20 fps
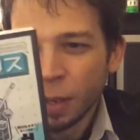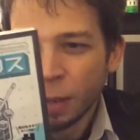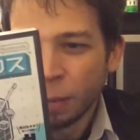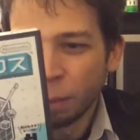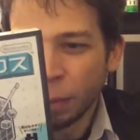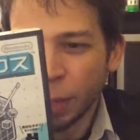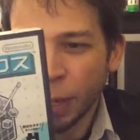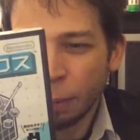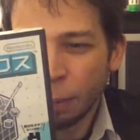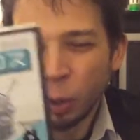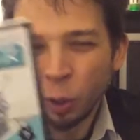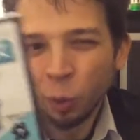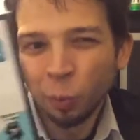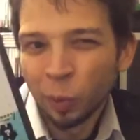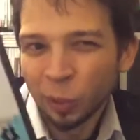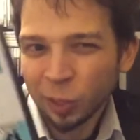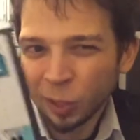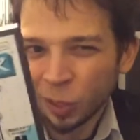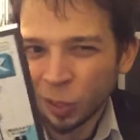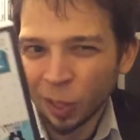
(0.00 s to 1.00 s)
But I'm
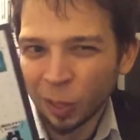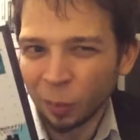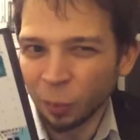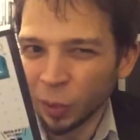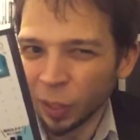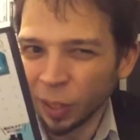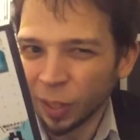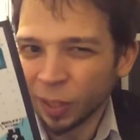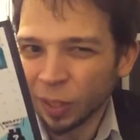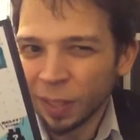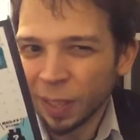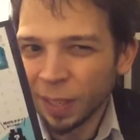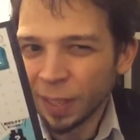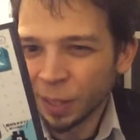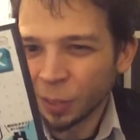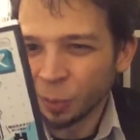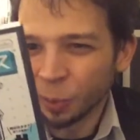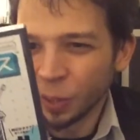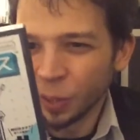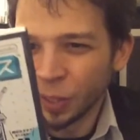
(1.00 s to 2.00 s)
almost done with the
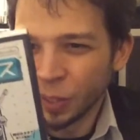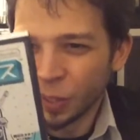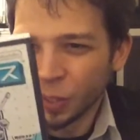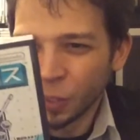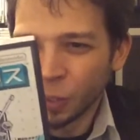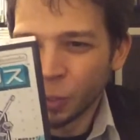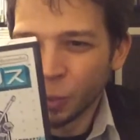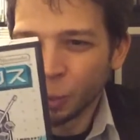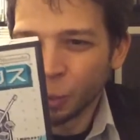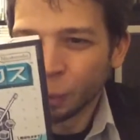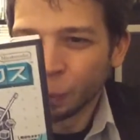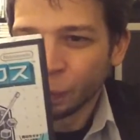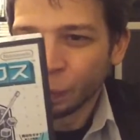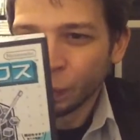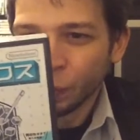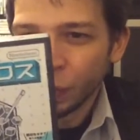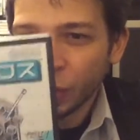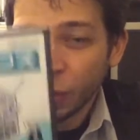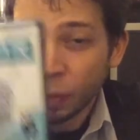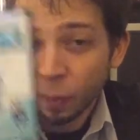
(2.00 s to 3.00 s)
DS one, so
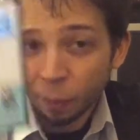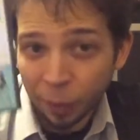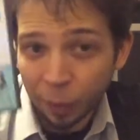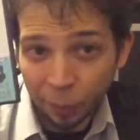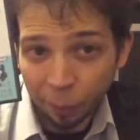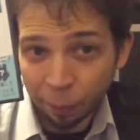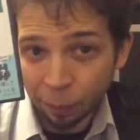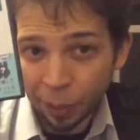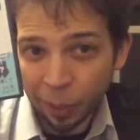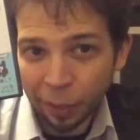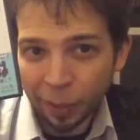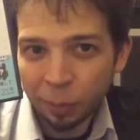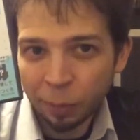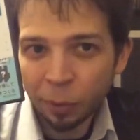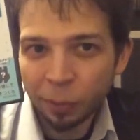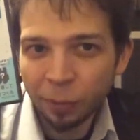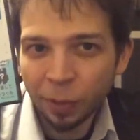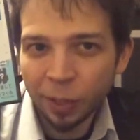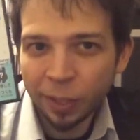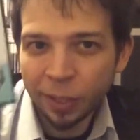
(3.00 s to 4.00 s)
I'm gonna probably
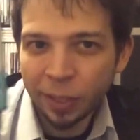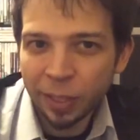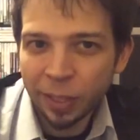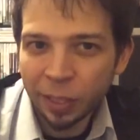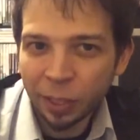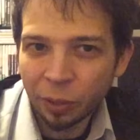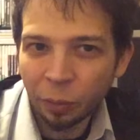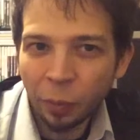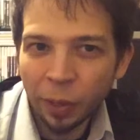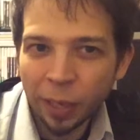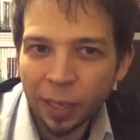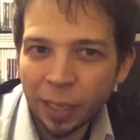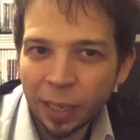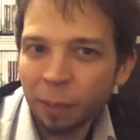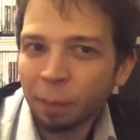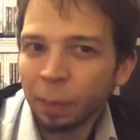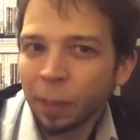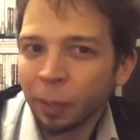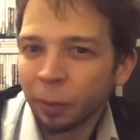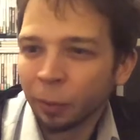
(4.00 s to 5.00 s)
move on to this 3D
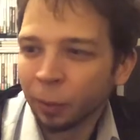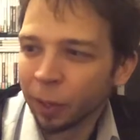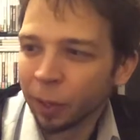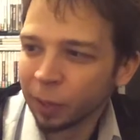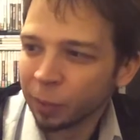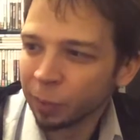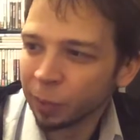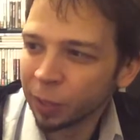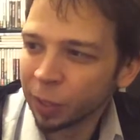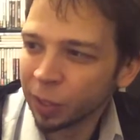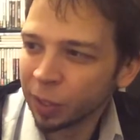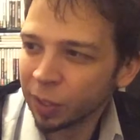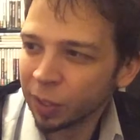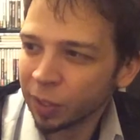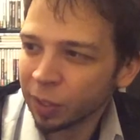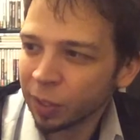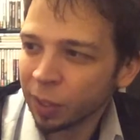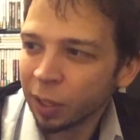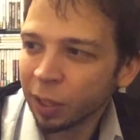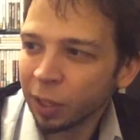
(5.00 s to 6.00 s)
Picross, which
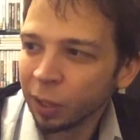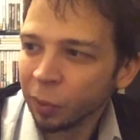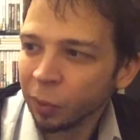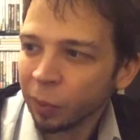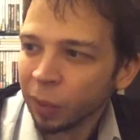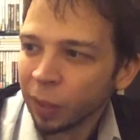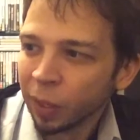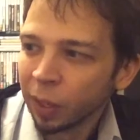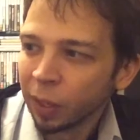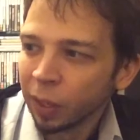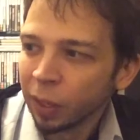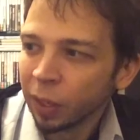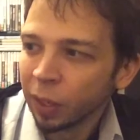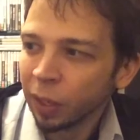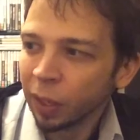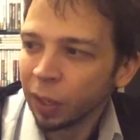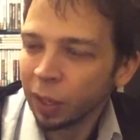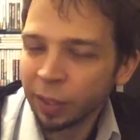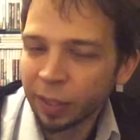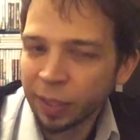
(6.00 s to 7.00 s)
is, you know,
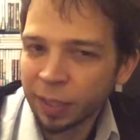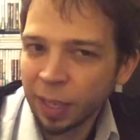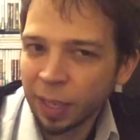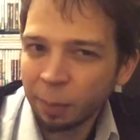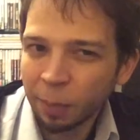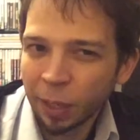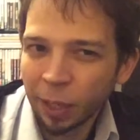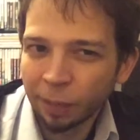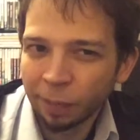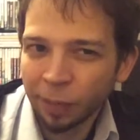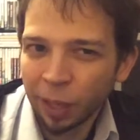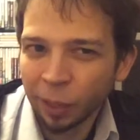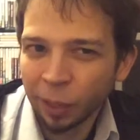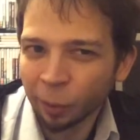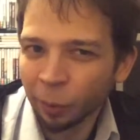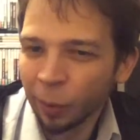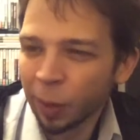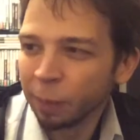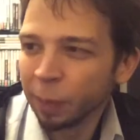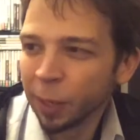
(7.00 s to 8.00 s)
the same kind of
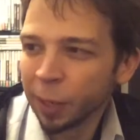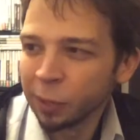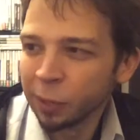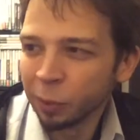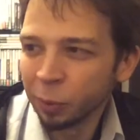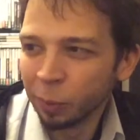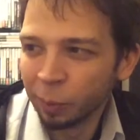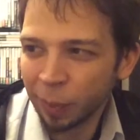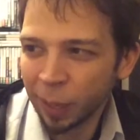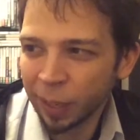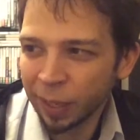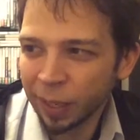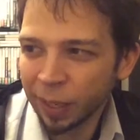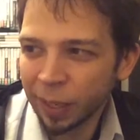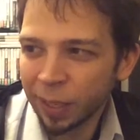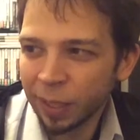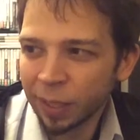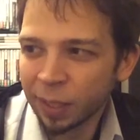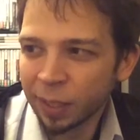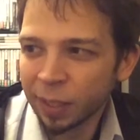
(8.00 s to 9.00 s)
nonogram puzzle, but
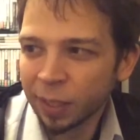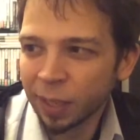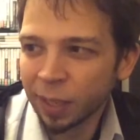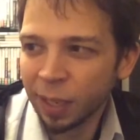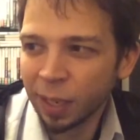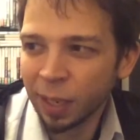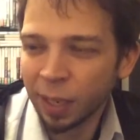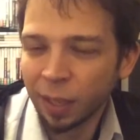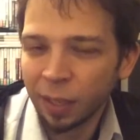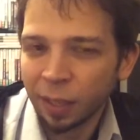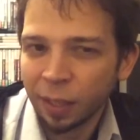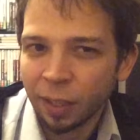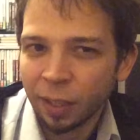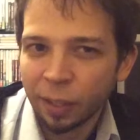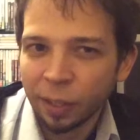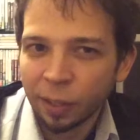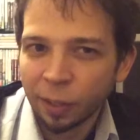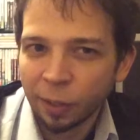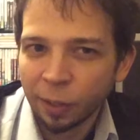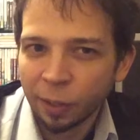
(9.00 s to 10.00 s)
it's
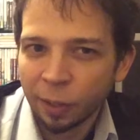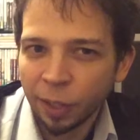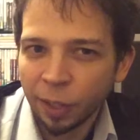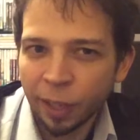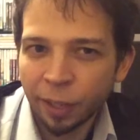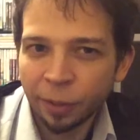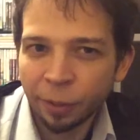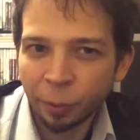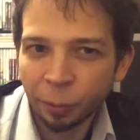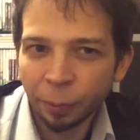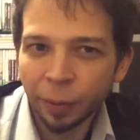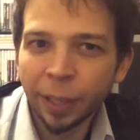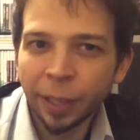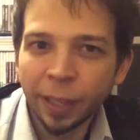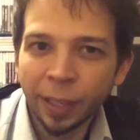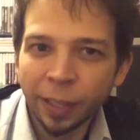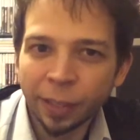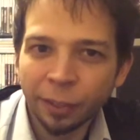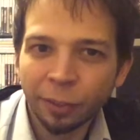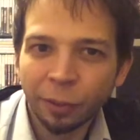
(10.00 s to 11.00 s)
in
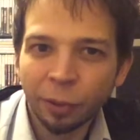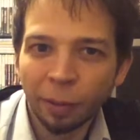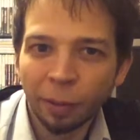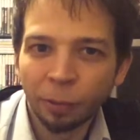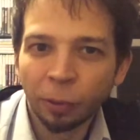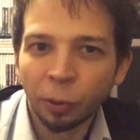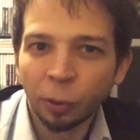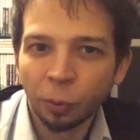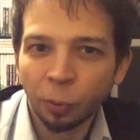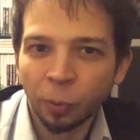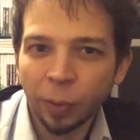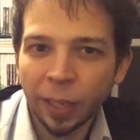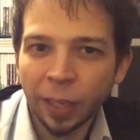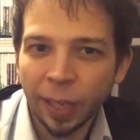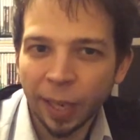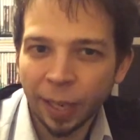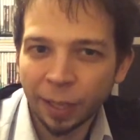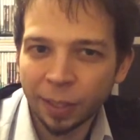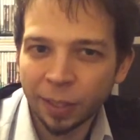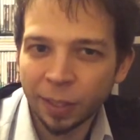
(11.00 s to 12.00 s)
3D, so you have 3
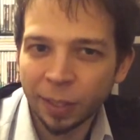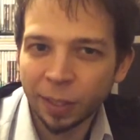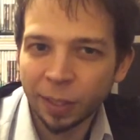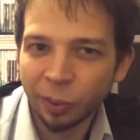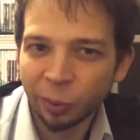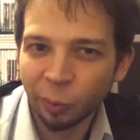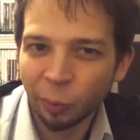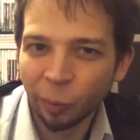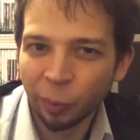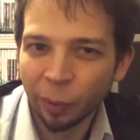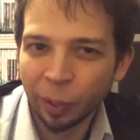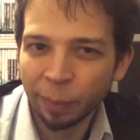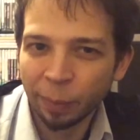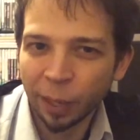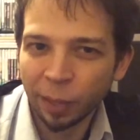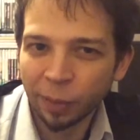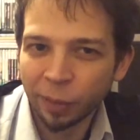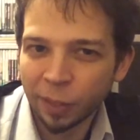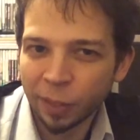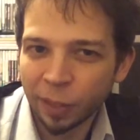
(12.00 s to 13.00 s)
axes to worry
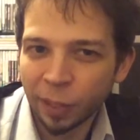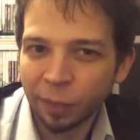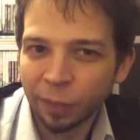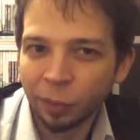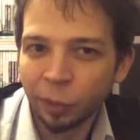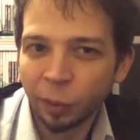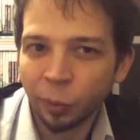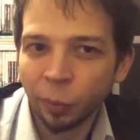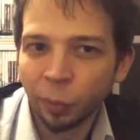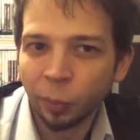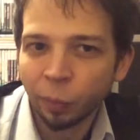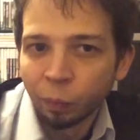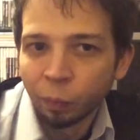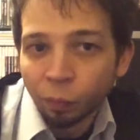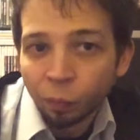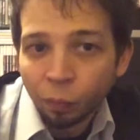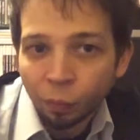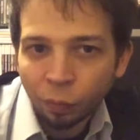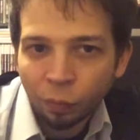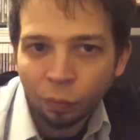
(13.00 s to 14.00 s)
about instead of 2.
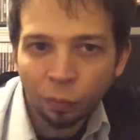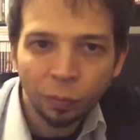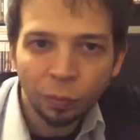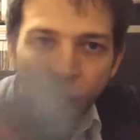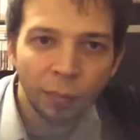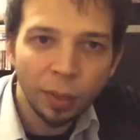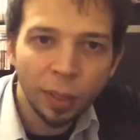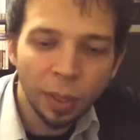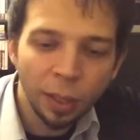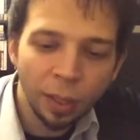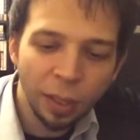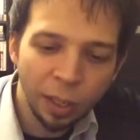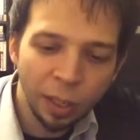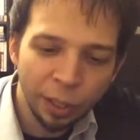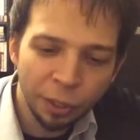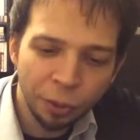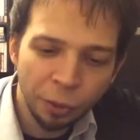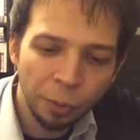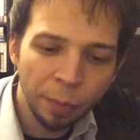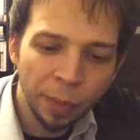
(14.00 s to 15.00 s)

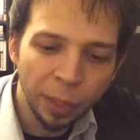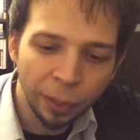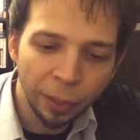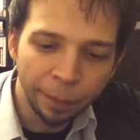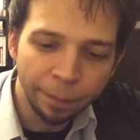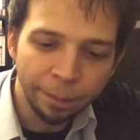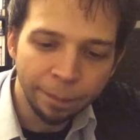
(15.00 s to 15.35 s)
It should be good.